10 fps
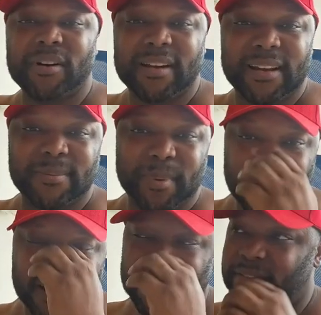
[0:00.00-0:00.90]
ruin the
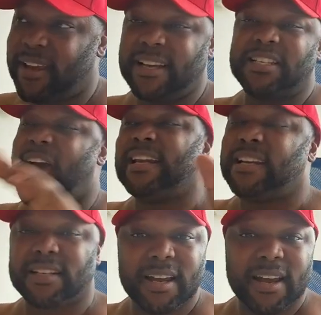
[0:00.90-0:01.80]
experience of the
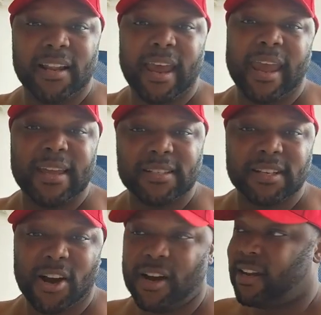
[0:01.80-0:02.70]
exotic lands
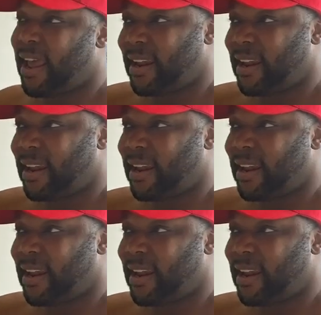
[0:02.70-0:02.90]
and all